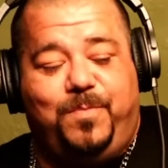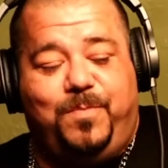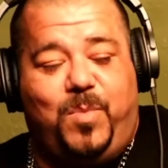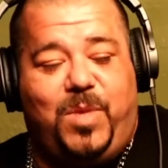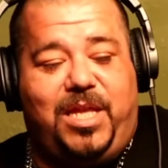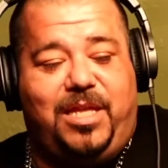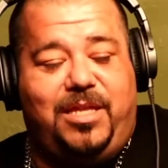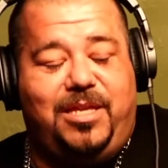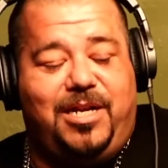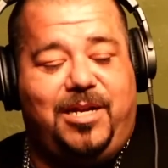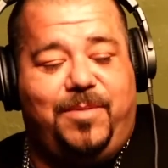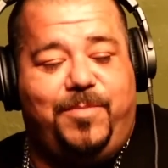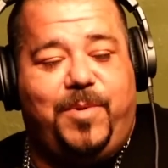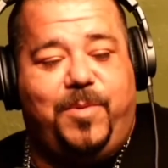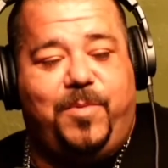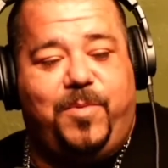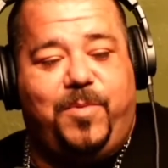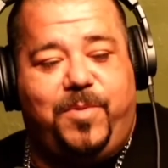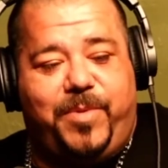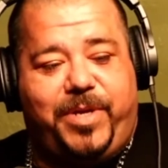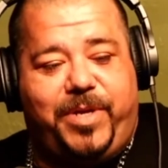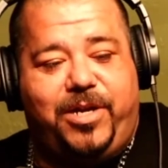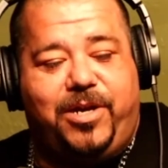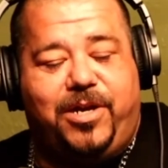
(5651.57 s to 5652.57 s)
And then I remember
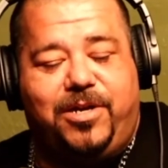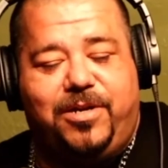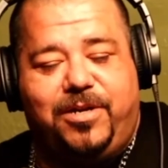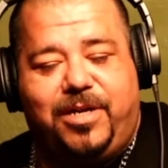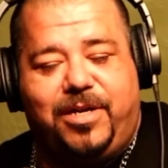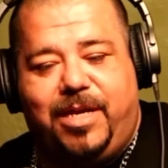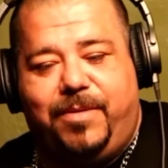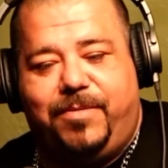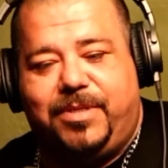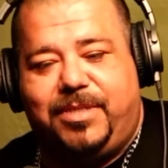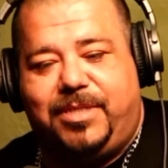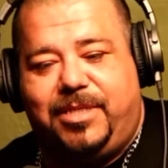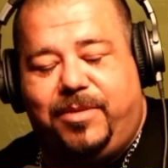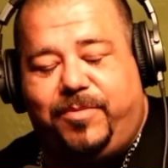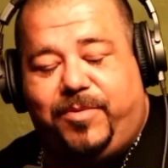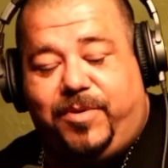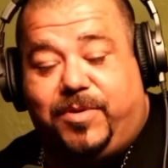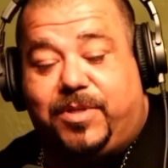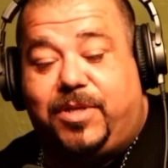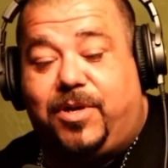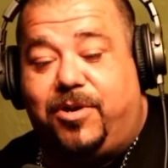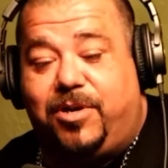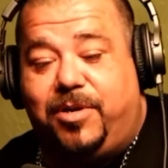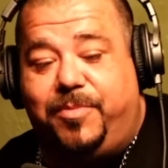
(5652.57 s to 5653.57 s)
my daughter came to see me. It was
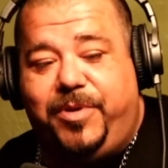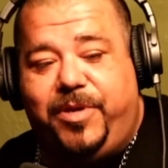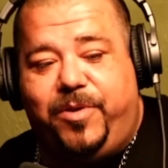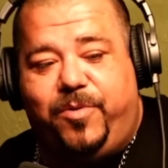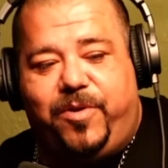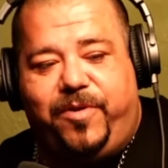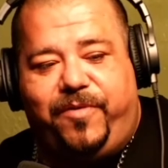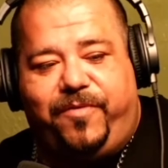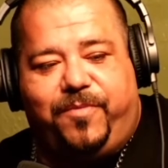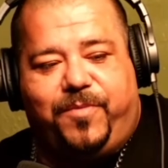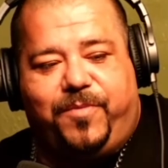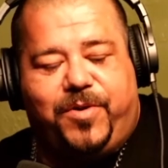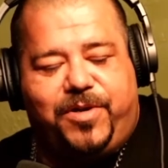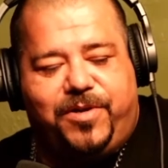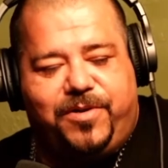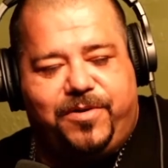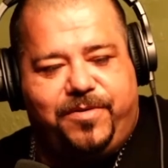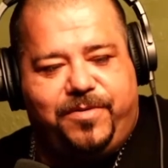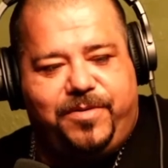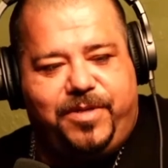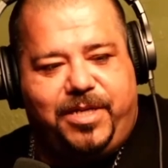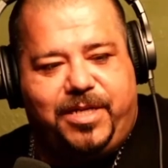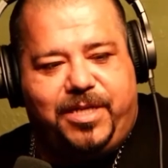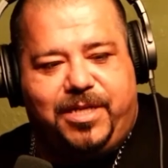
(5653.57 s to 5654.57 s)
hard to be away from her.
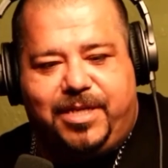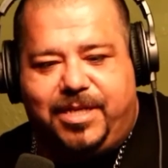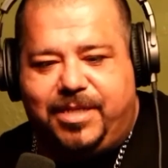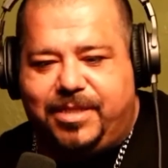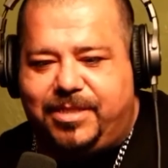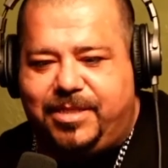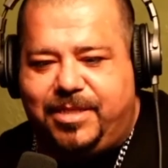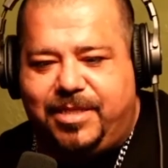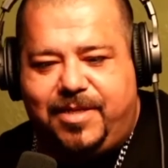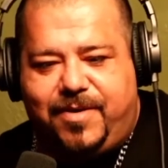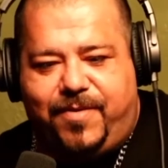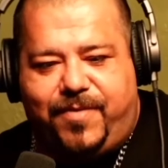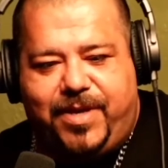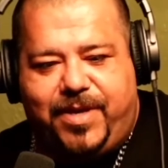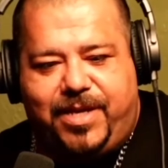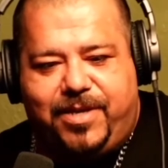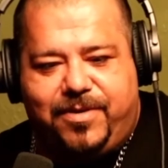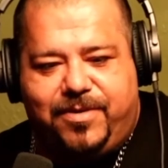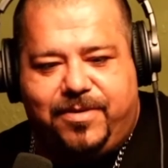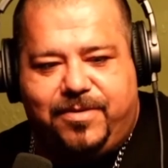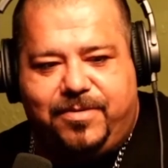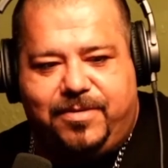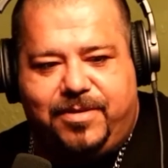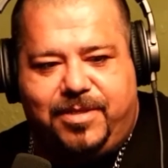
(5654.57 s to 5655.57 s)
Like I said, I've had
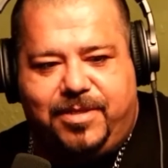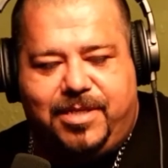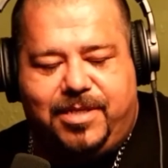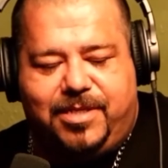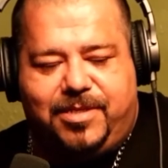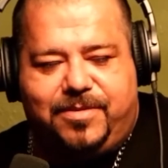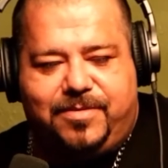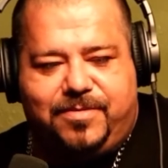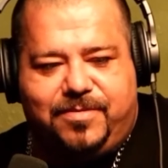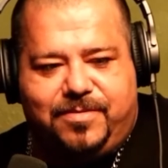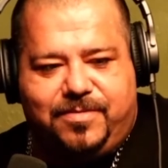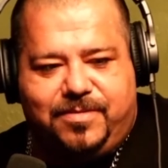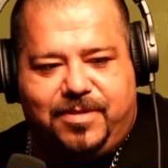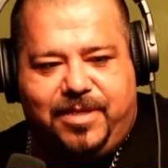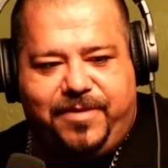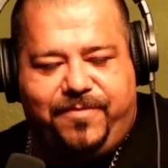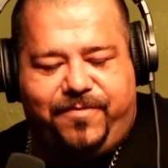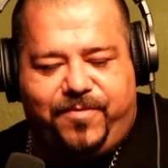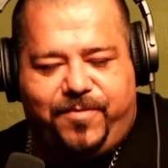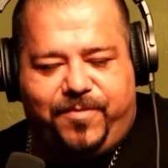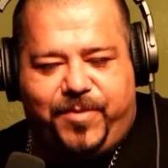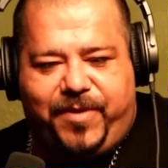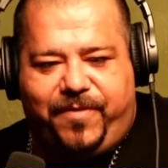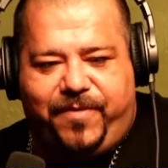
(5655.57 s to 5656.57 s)
her, living
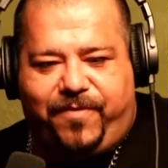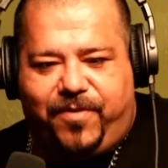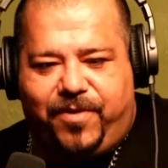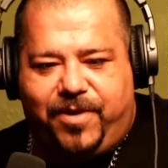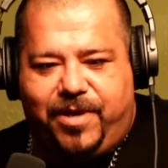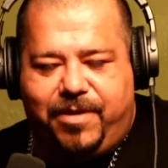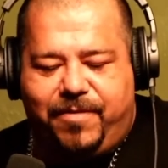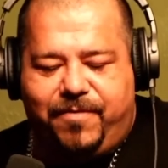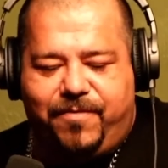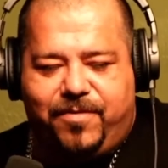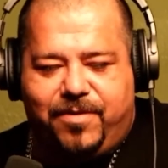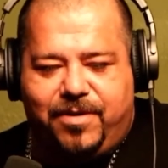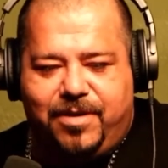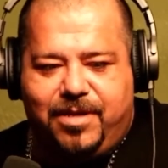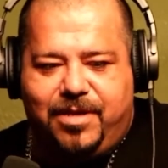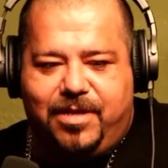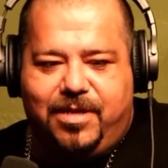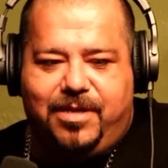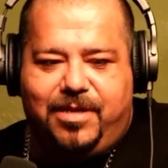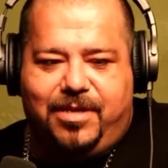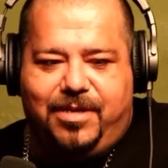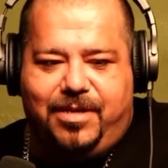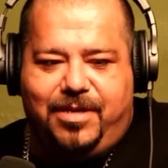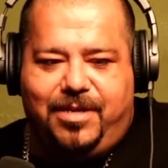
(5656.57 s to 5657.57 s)
with me forever.
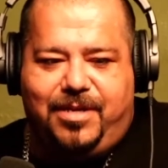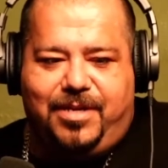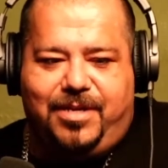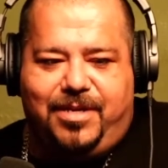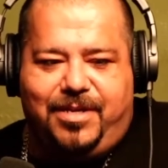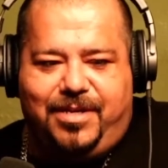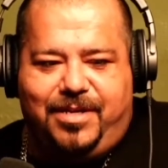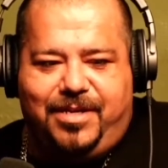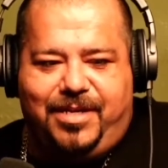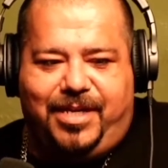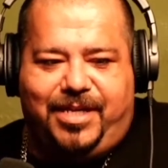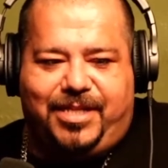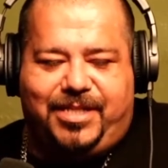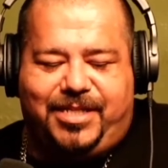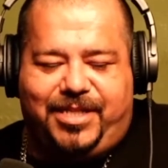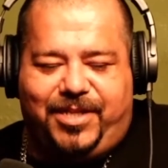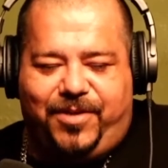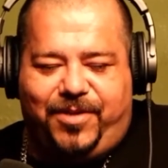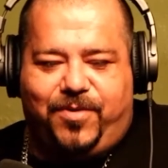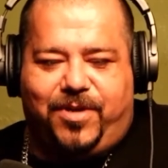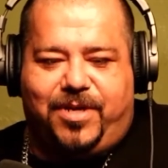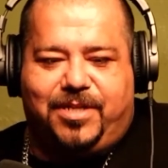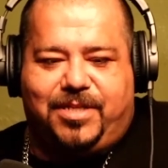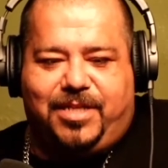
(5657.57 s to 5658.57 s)
And she
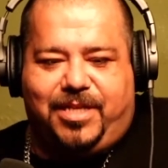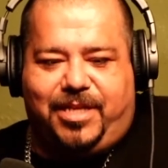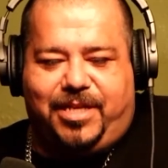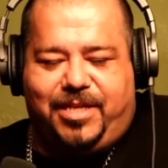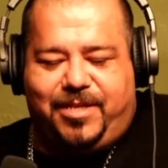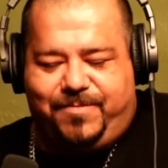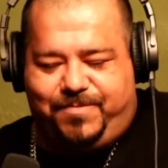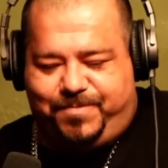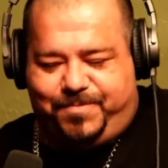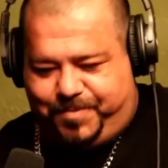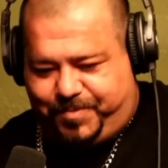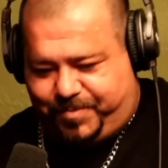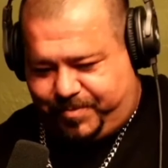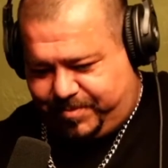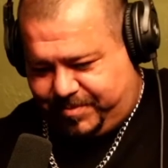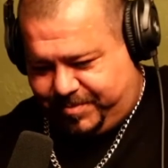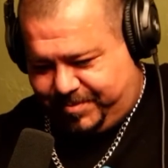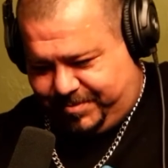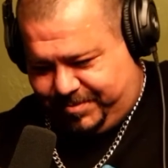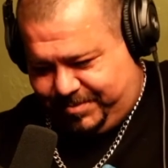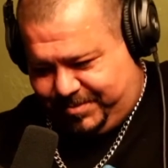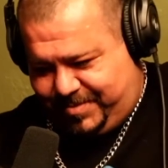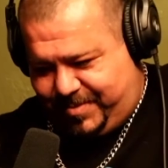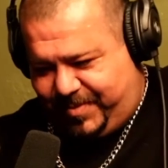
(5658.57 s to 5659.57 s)
walked in,
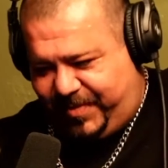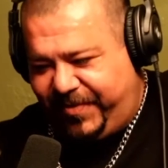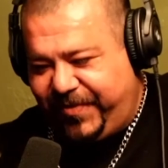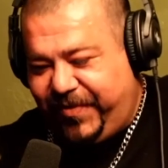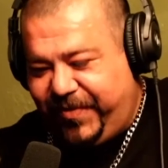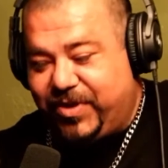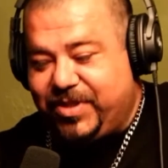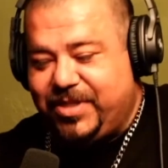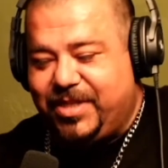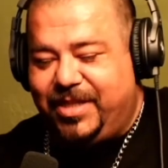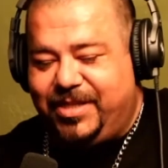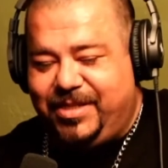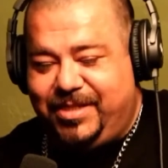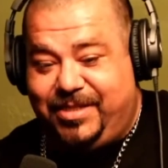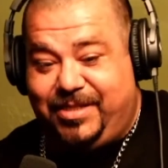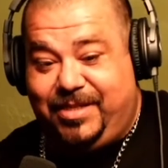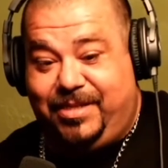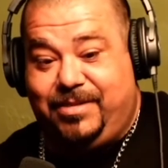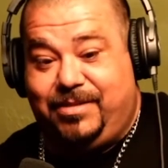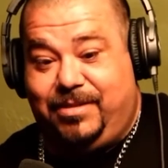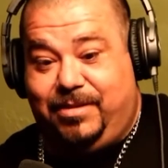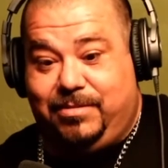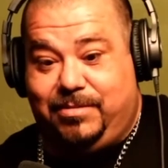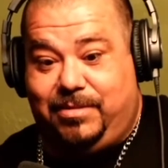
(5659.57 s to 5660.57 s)
First thing she said,
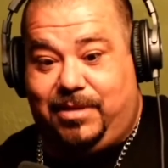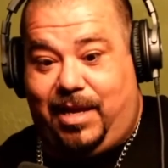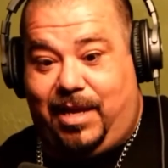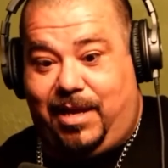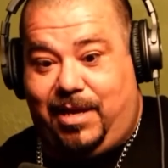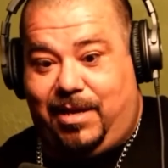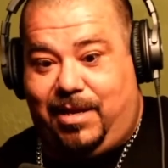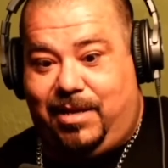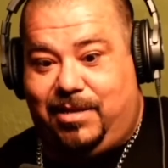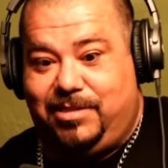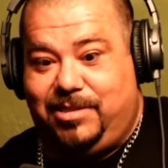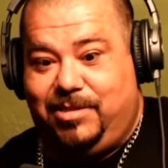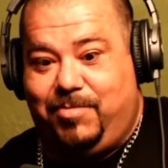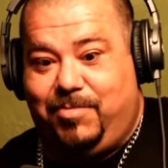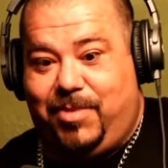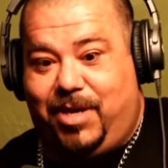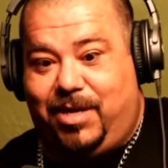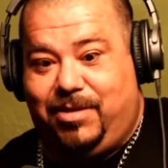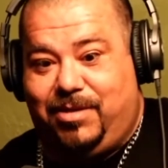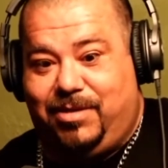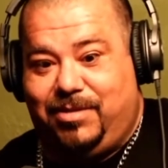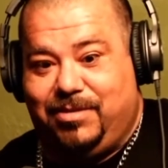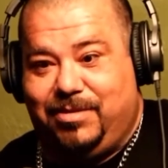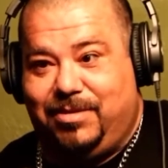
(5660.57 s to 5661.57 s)
she goes, "Dad, how's your
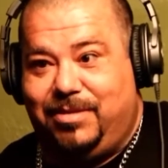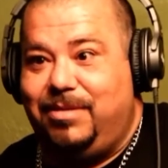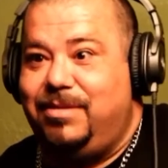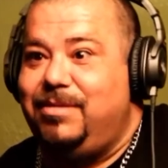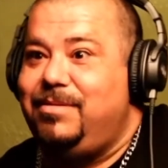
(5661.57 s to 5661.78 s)
balls?"